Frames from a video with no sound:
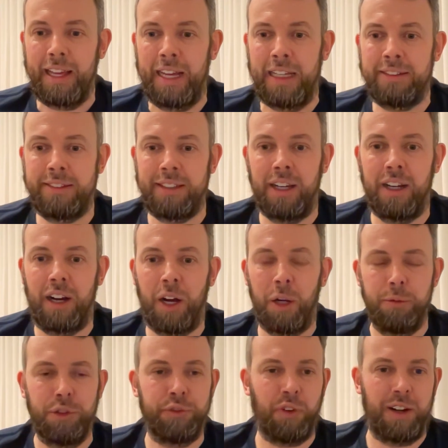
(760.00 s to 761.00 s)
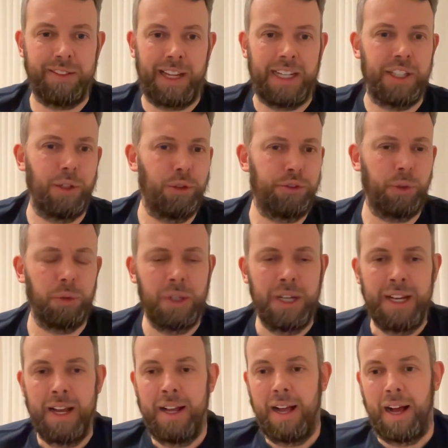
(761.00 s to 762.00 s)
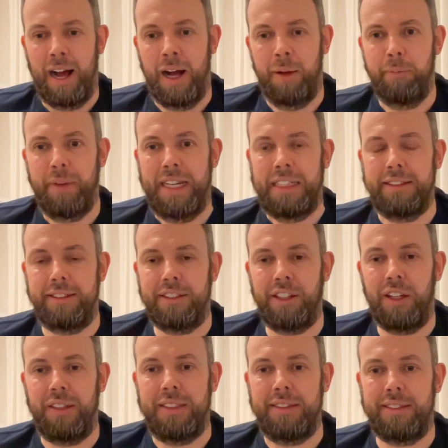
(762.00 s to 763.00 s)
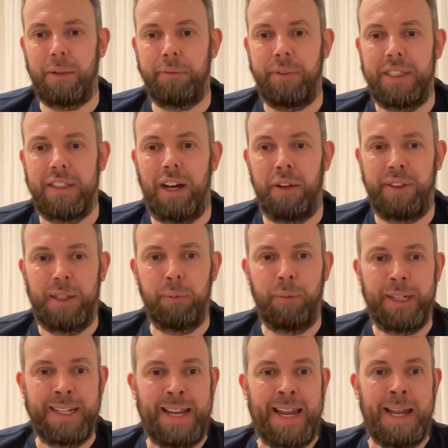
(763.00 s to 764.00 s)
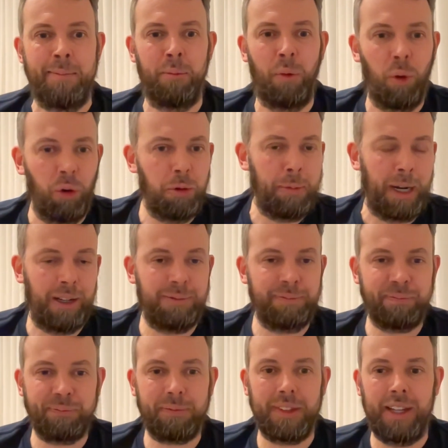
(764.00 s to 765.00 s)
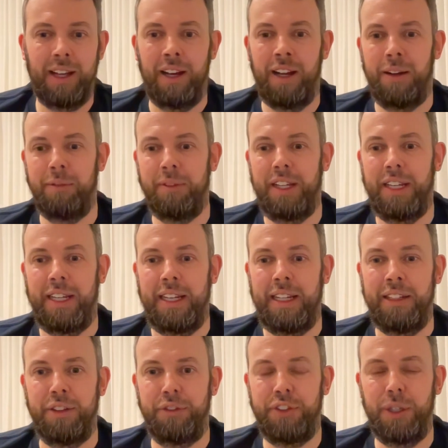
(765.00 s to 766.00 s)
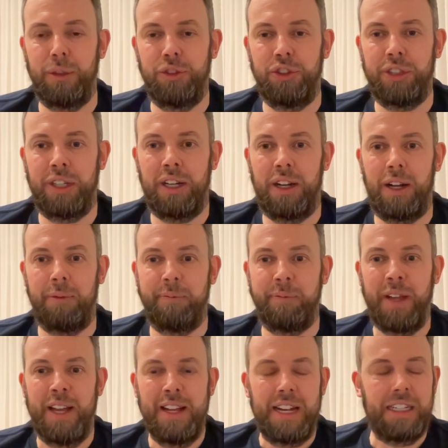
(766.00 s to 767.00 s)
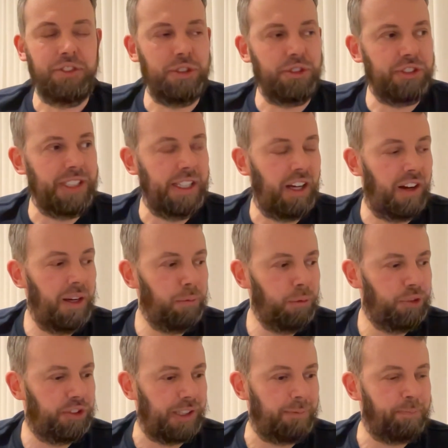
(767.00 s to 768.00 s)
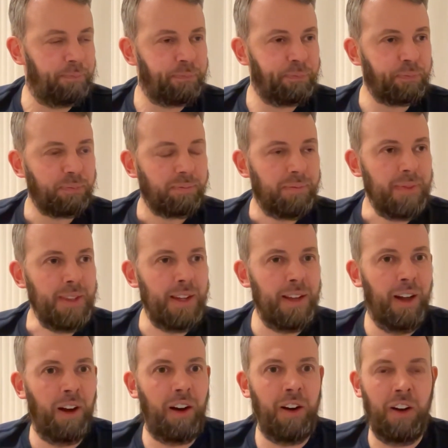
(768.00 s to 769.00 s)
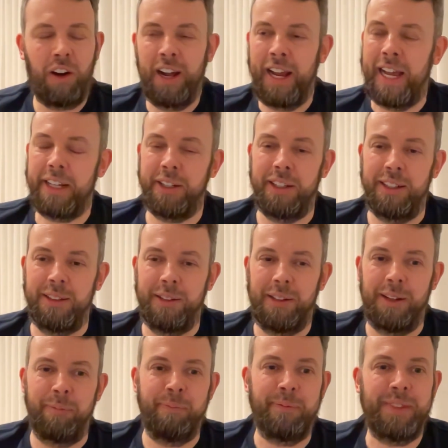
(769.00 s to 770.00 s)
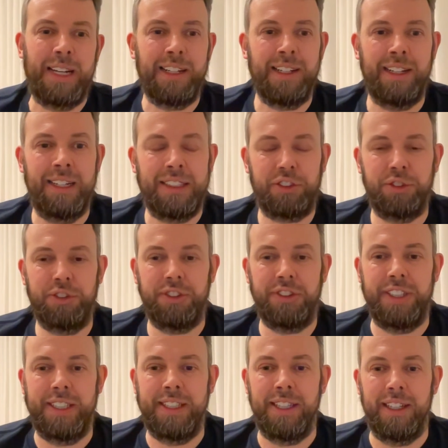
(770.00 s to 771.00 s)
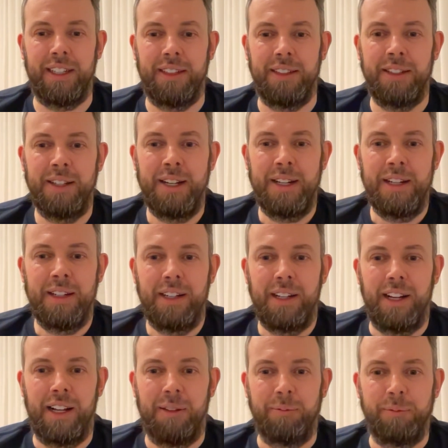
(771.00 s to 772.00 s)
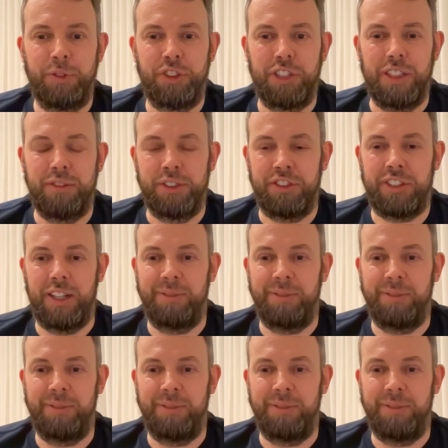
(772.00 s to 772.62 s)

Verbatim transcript: And uh, I hope you find that useful. Um, it's certainly something that I think we're going to hear more about um, in, in the future. Um, interestingly, I was um, I, I had a um, electricity uh, um, service.